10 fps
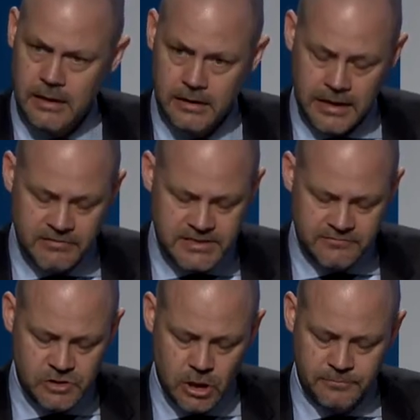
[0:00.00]
Levels
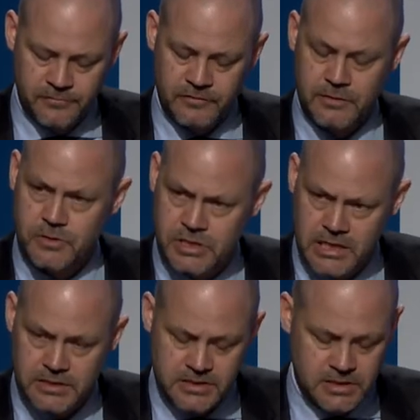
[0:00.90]
have topped
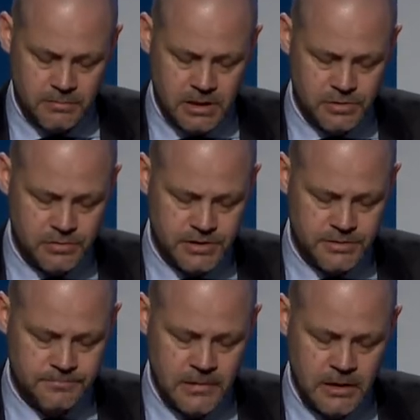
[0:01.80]
50% in some countries.